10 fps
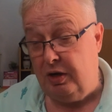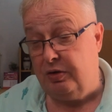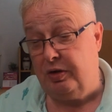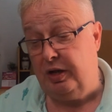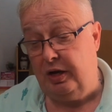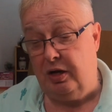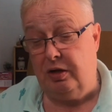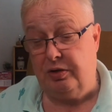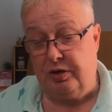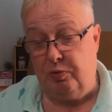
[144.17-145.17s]
So they
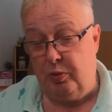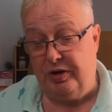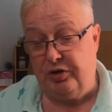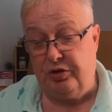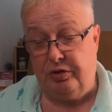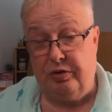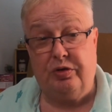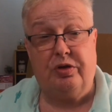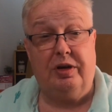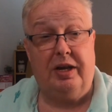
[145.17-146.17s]
asked some
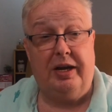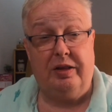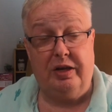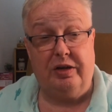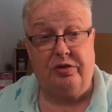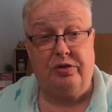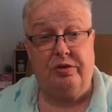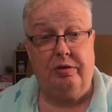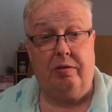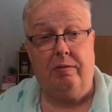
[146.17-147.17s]
questions like this.